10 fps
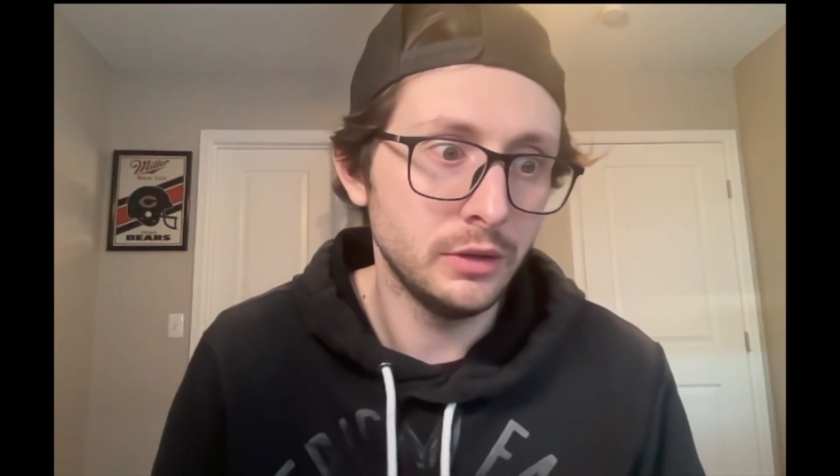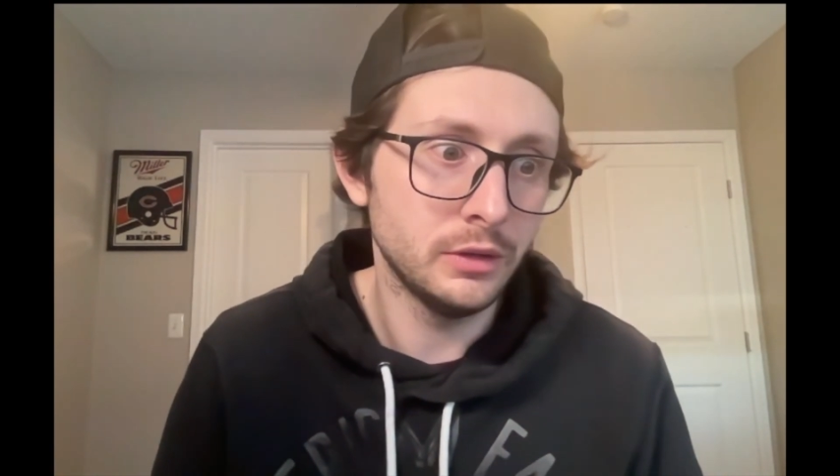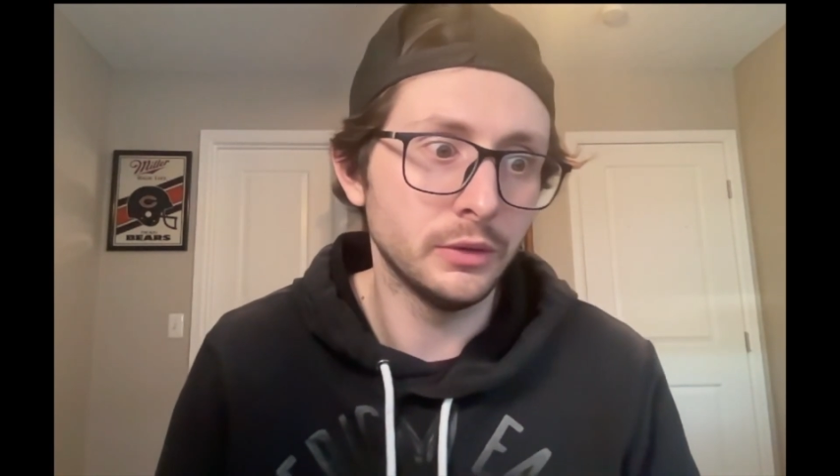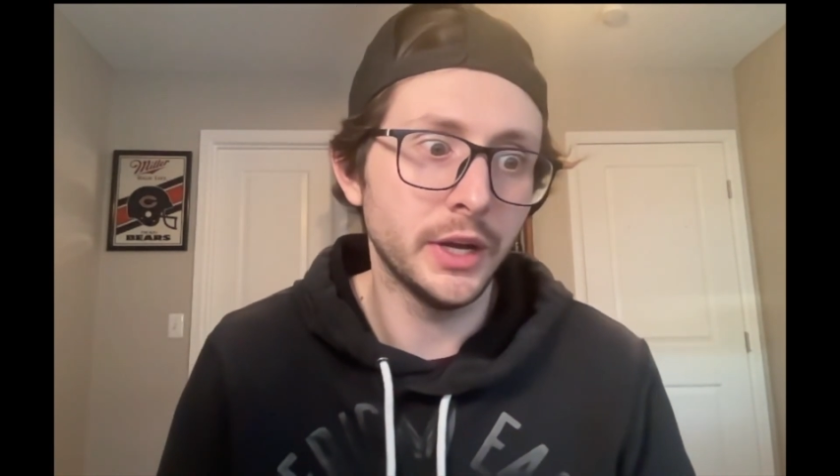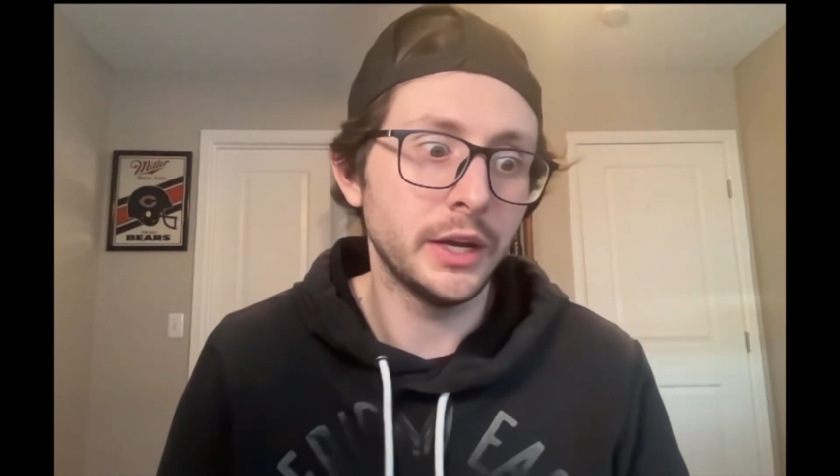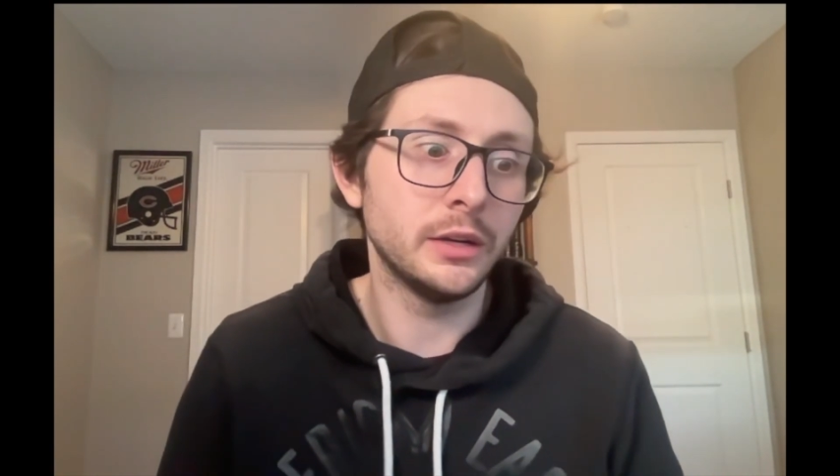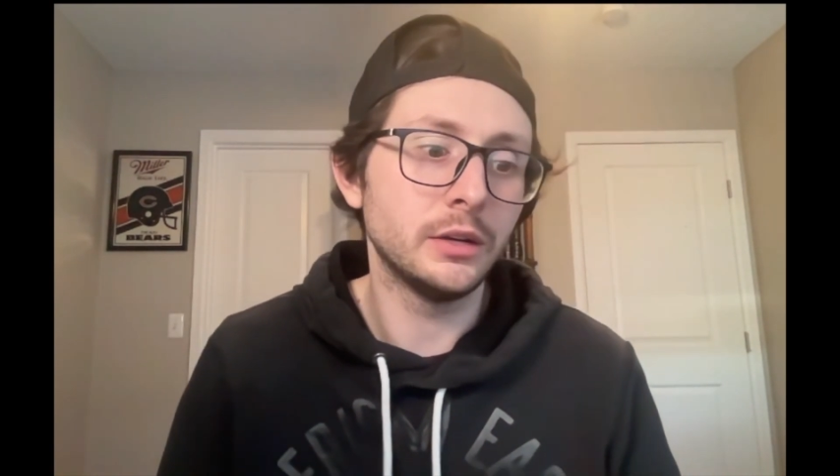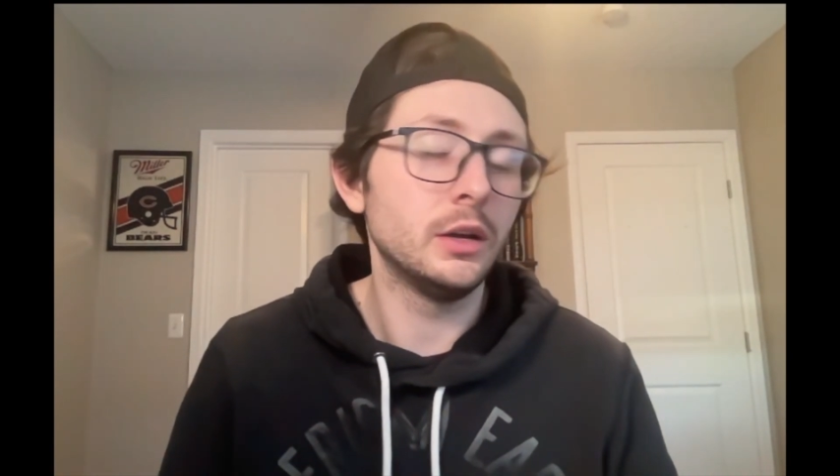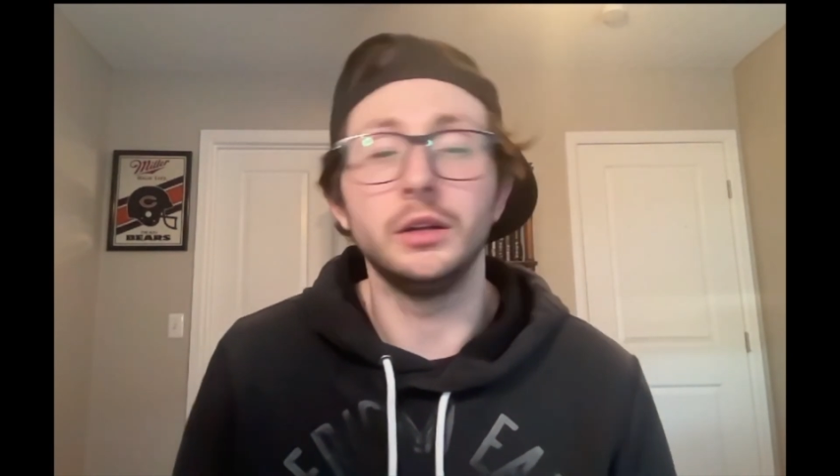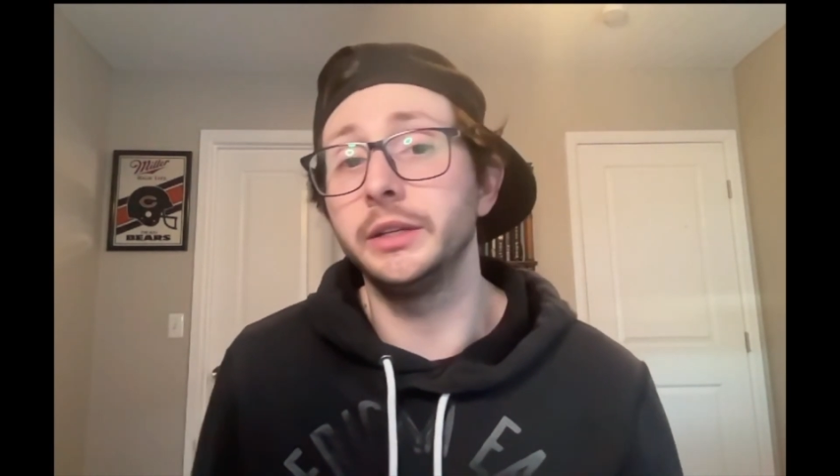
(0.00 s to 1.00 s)
Okay?
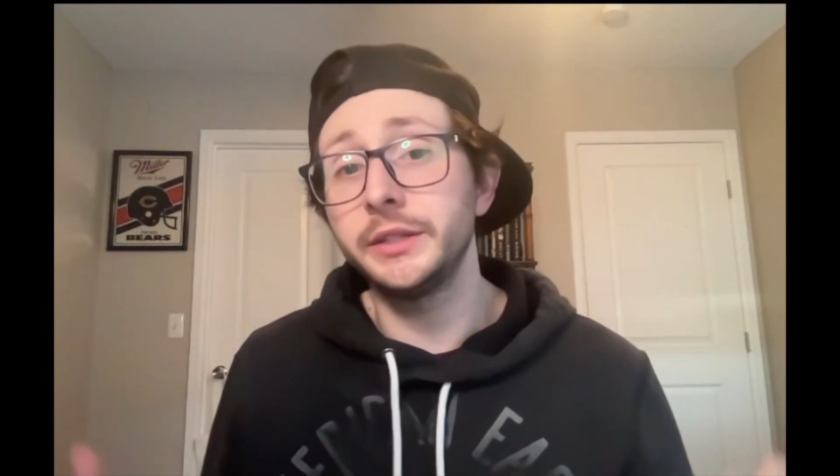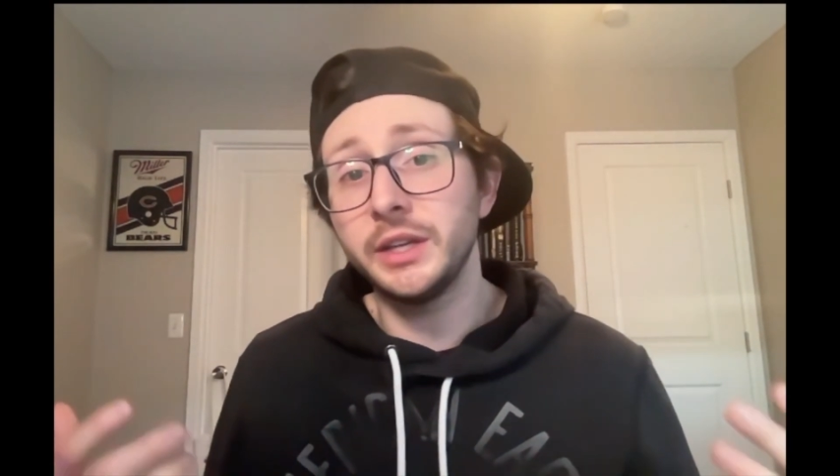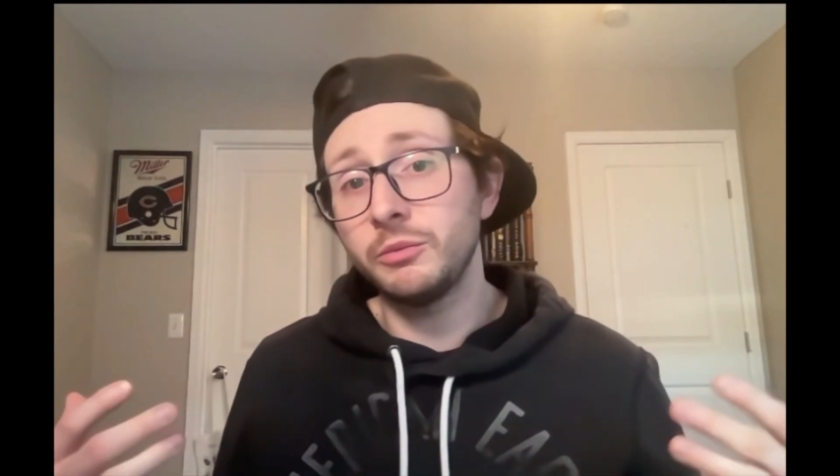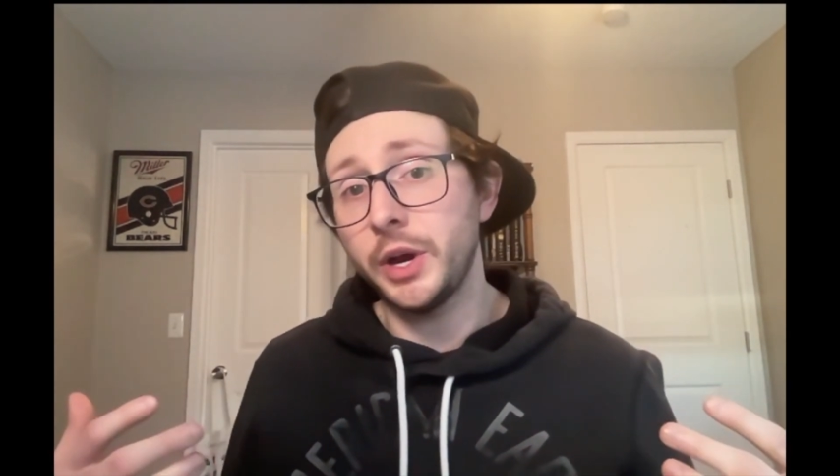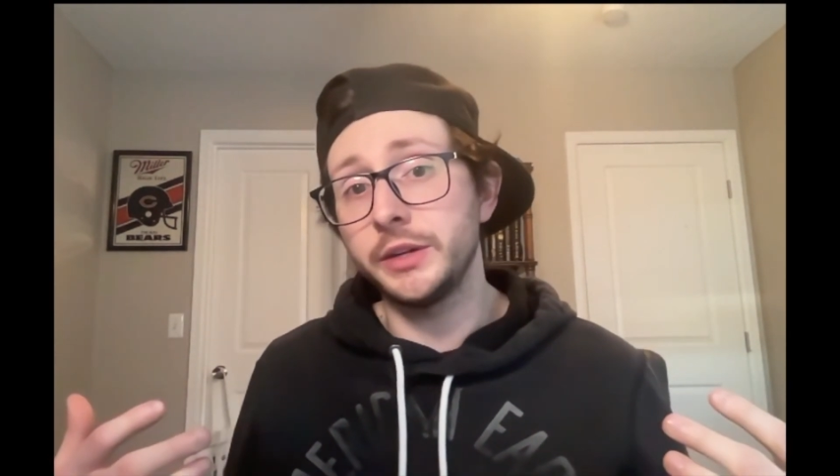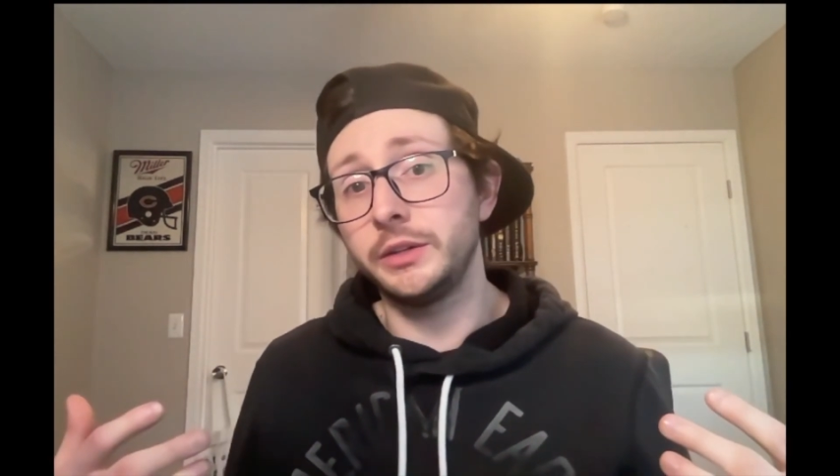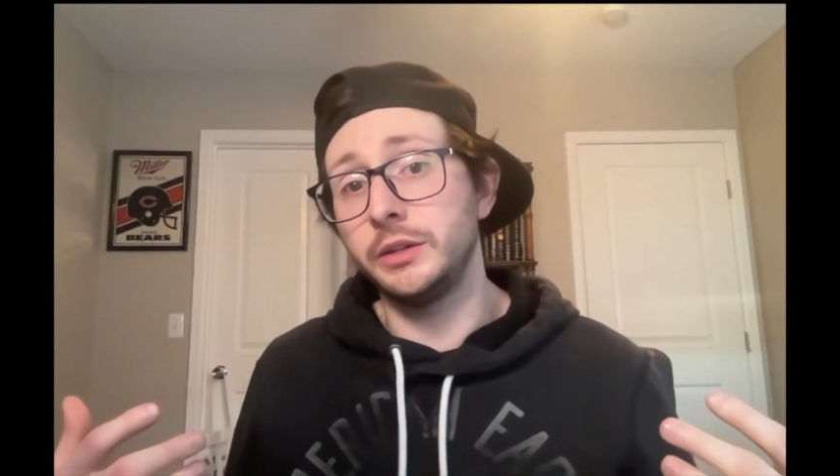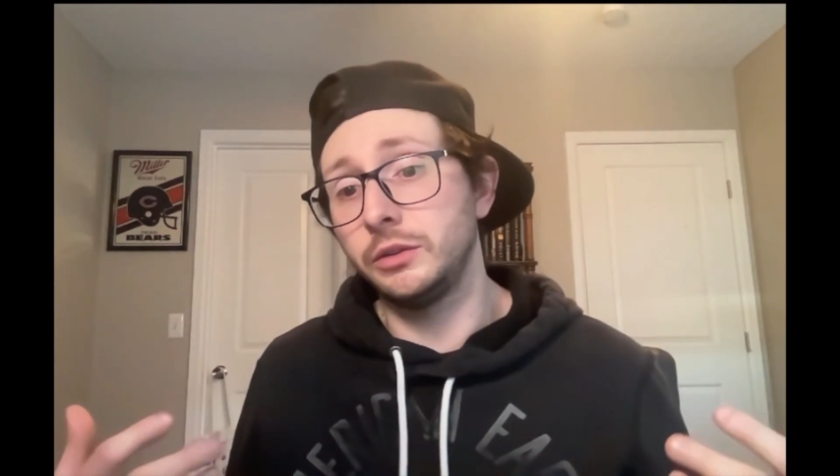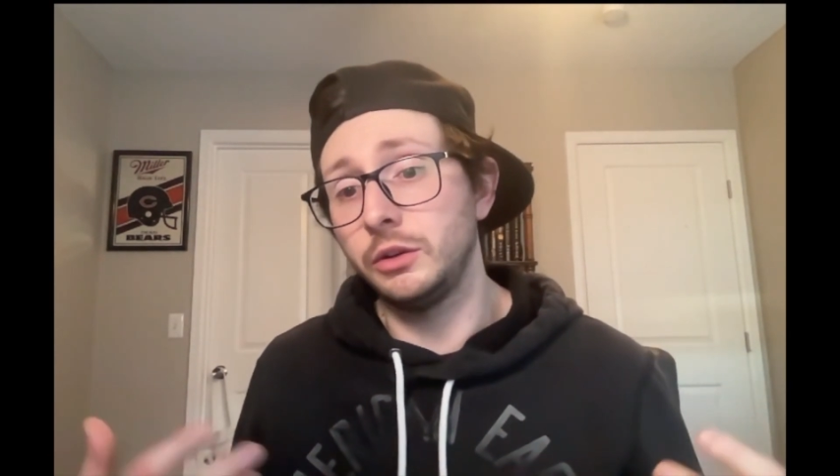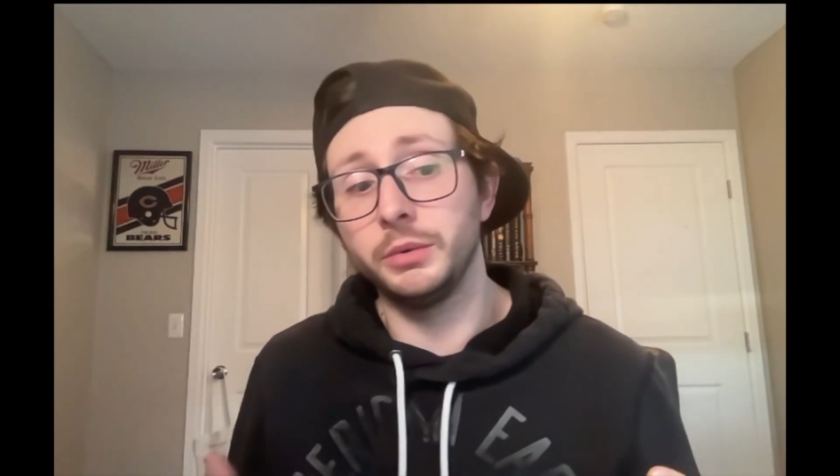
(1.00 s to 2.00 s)
Unless I'm crazy and
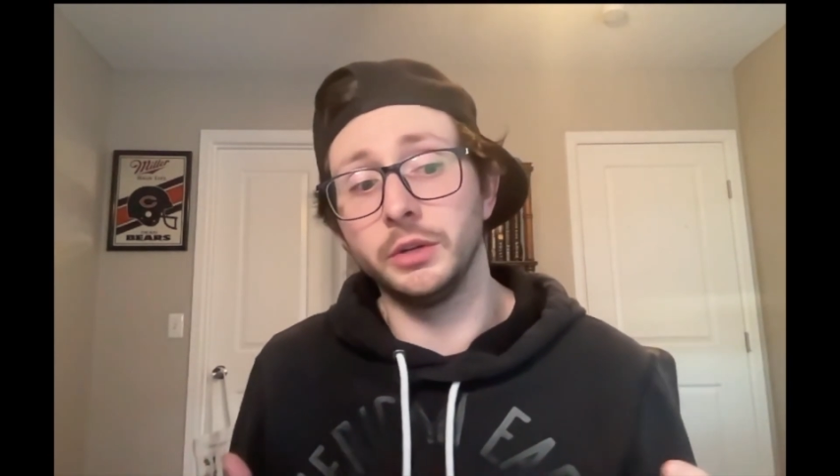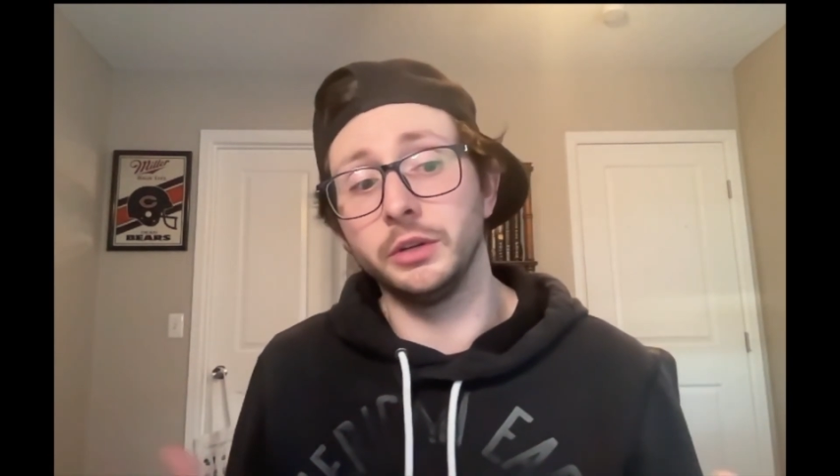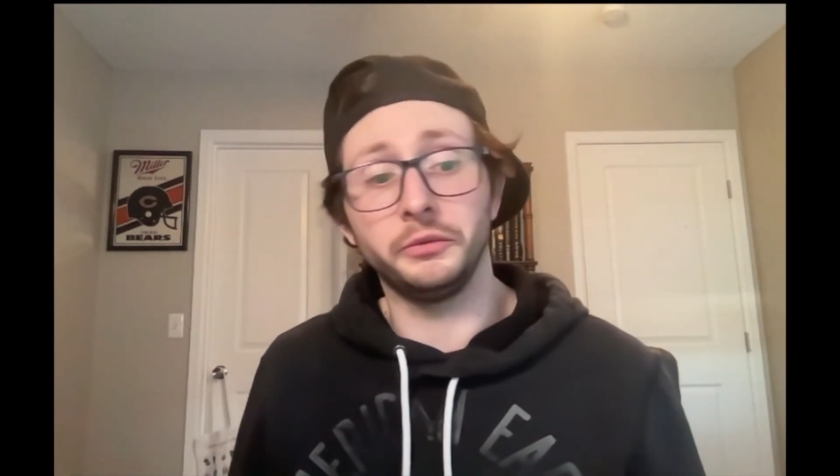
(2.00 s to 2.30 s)
stupid and